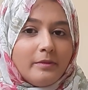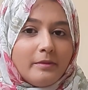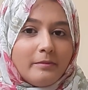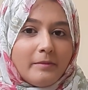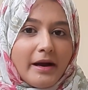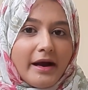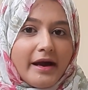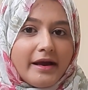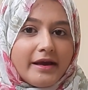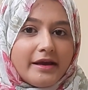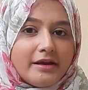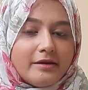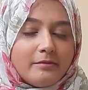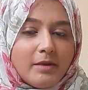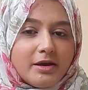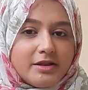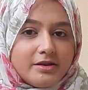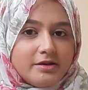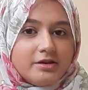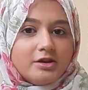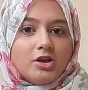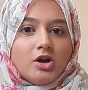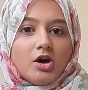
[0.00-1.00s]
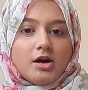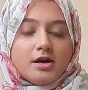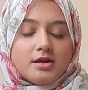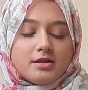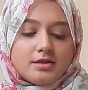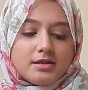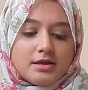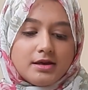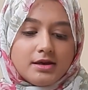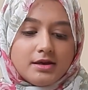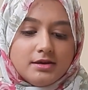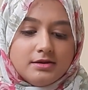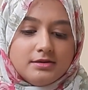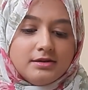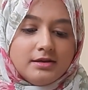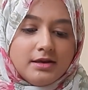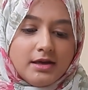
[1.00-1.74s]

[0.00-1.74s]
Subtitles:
My mother-in-law is here.